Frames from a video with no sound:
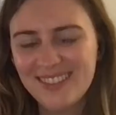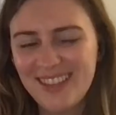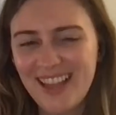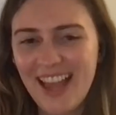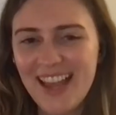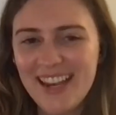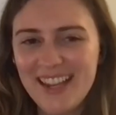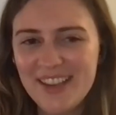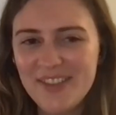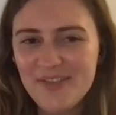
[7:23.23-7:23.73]

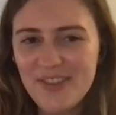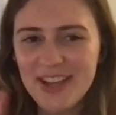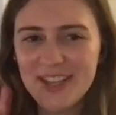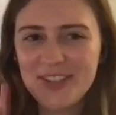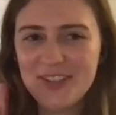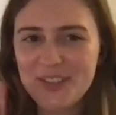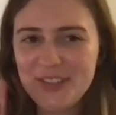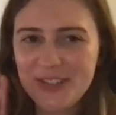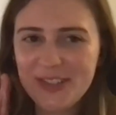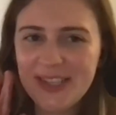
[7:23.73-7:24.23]
any
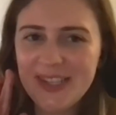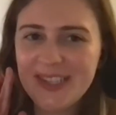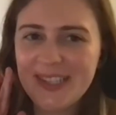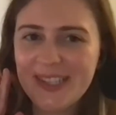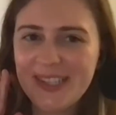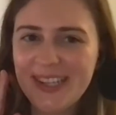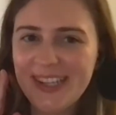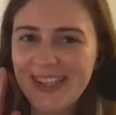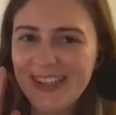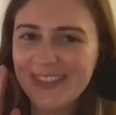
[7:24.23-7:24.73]
investors
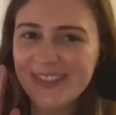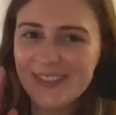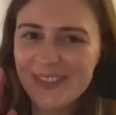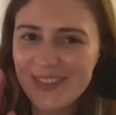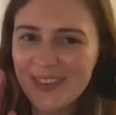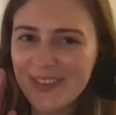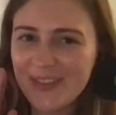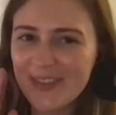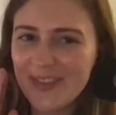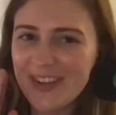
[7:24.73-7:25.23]
listening,
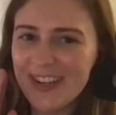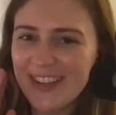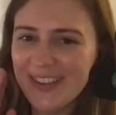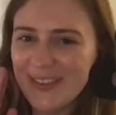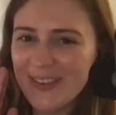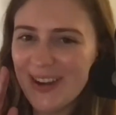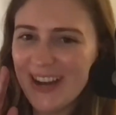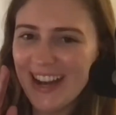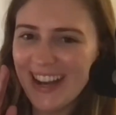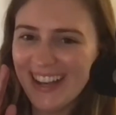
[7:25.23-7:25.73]
feel free to
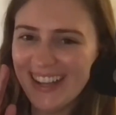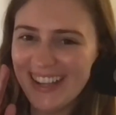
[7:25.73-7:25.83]
uh,